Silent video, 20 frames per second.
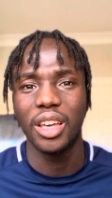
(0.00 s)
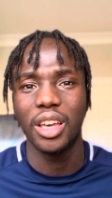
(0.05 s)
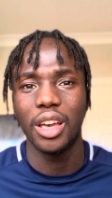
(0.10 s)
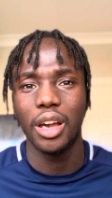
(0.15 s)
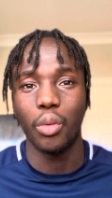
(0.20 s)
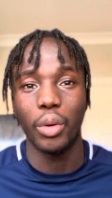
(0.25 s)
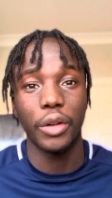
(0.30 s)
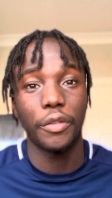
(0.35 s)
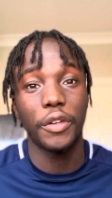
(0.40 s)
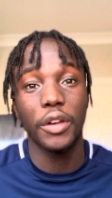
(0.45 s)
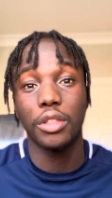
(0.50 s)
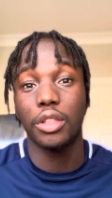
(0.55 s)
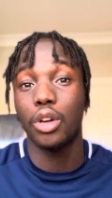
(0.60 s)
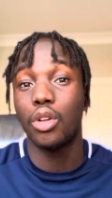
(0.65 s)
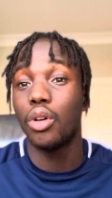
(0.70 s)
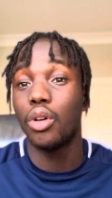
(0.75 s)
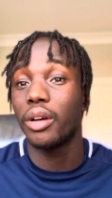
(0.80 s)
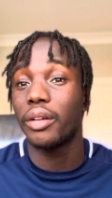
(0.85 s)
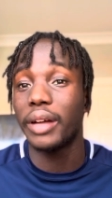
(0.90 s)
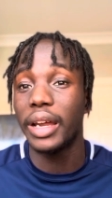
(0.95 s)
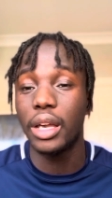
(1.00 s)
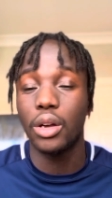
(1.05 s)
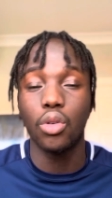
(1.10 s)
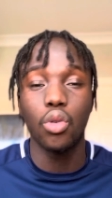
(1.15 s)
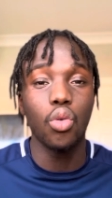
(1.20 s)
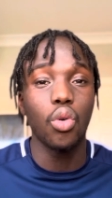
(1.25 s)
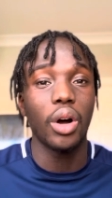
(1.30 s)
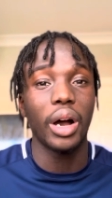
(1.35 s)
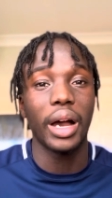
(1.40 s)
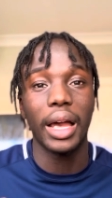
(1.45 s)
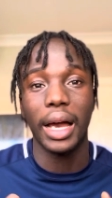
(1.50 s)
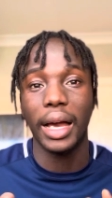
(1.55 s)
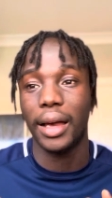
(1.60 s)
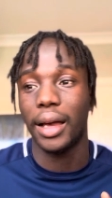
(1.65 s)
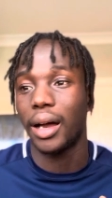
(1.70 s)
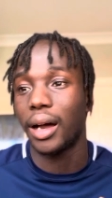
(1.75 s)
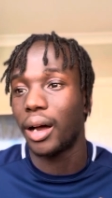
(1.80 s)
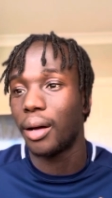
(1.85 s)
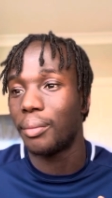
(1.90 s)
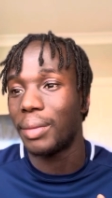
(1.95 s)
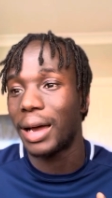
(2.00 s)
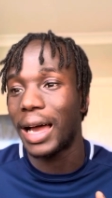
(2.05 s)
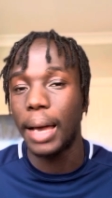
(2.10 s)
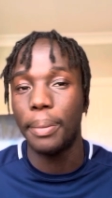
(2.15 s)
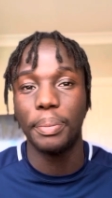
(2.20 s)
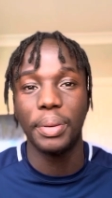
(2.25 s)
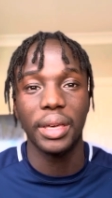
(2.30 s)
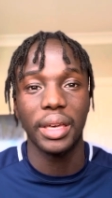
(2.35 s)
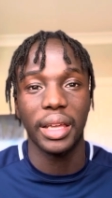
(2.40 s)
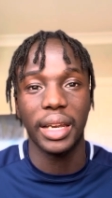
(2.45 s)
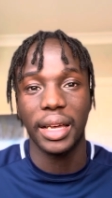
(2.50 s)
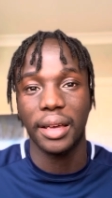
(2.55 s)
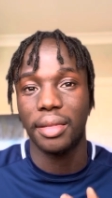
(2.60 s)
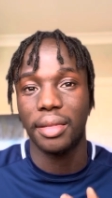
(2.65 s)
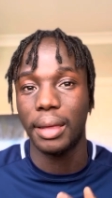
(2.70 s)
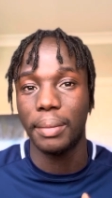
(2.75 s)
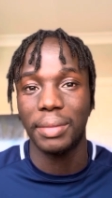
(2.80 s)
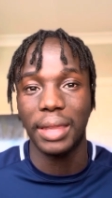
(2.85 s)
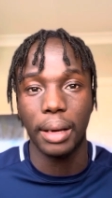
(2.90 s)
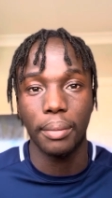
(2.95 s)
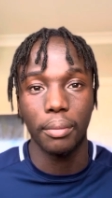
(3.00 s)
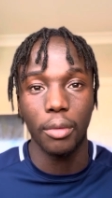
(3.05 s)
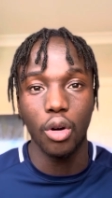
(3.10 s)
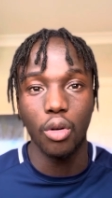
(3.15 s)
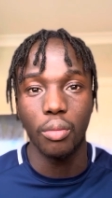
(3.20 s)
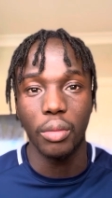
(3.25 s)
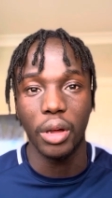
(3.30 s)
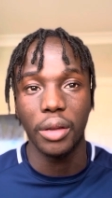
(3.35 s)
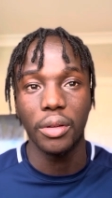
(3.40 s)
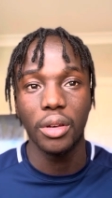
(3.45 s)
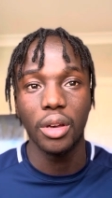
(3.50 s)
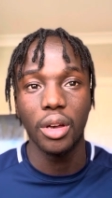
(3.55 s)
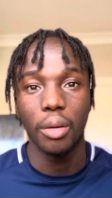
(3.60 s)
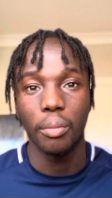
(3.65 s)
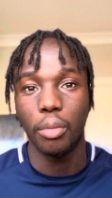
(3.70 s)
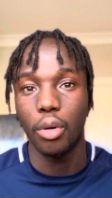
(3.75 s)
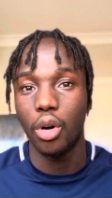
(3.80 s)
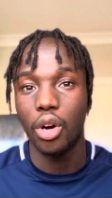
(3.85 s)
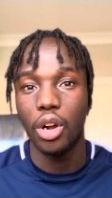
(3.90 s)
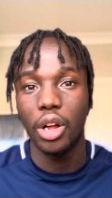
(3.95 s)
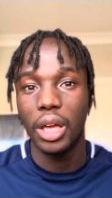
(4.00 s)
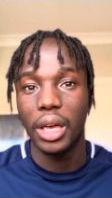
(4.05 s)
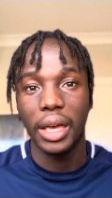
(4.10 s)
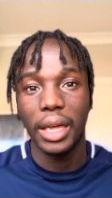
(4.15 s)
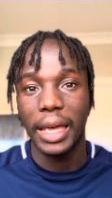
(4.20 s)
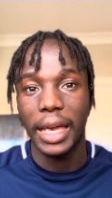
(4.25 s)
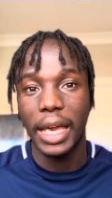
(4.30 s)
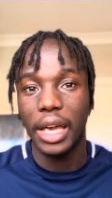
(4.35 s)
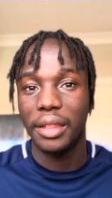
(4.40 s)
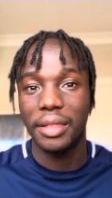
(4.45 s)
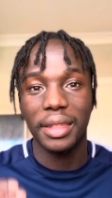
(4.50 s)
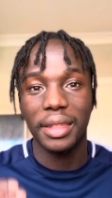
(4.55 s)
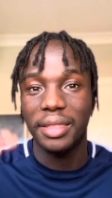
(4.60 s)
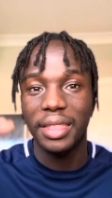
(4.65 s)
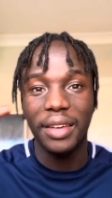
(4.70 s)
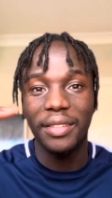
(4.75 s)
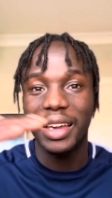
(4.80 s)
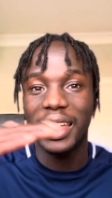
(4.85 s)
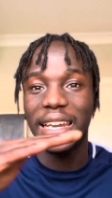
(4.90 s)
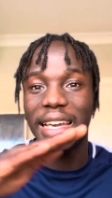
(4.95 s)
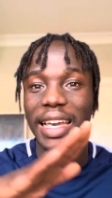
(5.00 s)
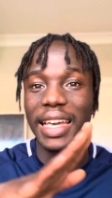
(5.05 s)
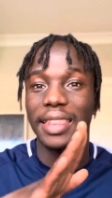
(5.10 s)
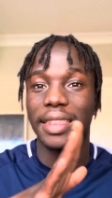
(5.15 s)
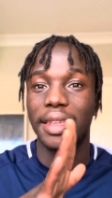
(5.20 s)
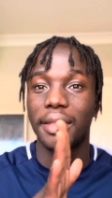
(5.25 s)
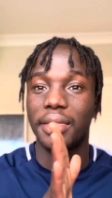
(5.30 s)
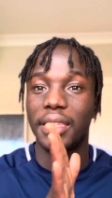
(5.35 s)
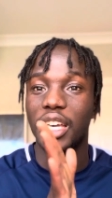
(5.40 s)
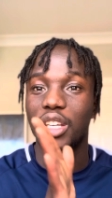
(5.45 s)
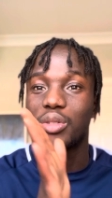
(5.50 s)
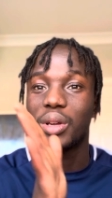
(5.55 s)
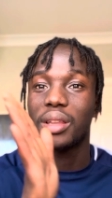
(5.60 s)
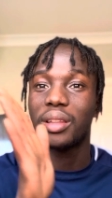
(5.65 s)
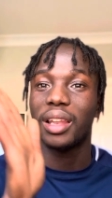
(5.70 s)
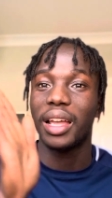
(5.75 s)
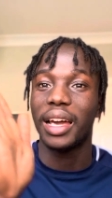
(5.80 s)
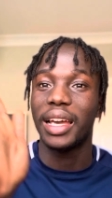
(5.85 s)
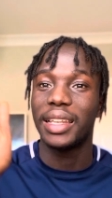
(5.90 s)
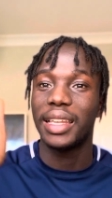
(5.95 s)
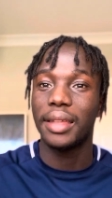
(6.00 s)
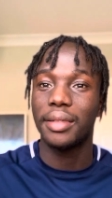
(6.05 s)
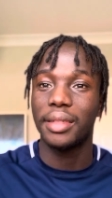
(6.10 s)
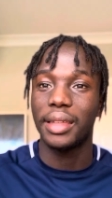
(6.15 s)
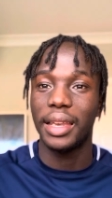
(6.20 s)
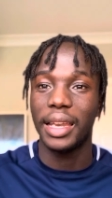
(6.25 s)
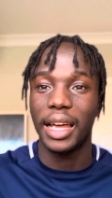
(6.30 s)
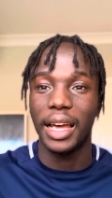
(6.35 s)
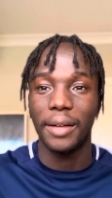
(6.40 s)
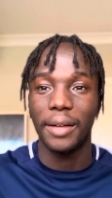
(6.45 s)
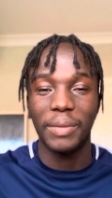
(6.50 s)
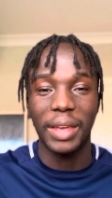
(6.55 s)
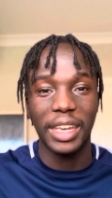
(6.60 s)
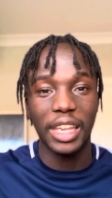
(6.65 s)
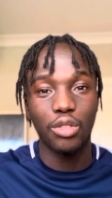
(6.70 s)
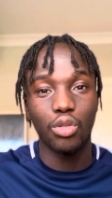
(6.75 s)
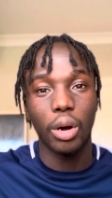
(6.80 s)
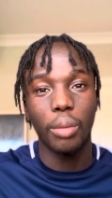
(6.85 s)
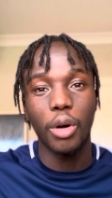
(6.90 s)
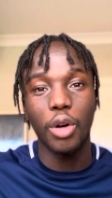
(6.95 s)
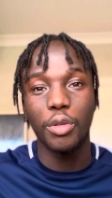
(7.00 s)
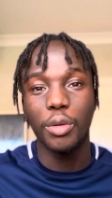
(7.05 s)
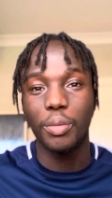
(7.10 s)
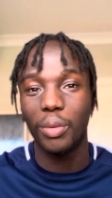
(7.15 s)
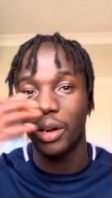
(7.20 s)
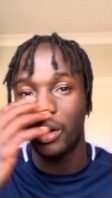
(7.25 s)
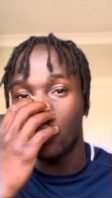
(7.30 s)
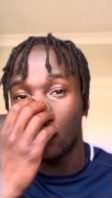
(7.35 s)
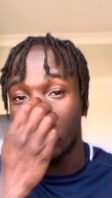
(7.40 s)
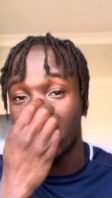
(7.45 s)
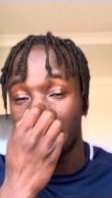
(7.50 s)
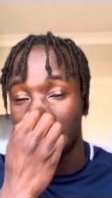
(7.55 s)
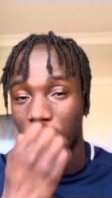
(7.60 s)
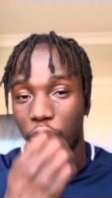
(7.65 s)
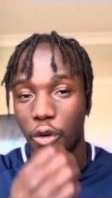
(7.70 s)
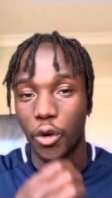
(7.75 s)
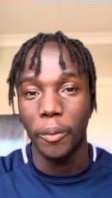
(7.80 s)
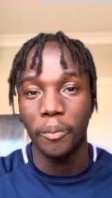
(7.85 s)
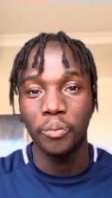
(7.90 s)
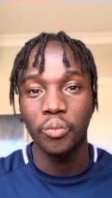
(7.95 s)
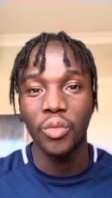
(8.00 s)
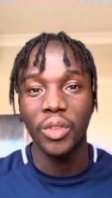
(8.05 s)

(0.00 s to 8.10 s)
When things are going great, cool, I'm happy and accept that moment. But it's never going to get to a stage where it's like this and that. And this is what more people are looking for.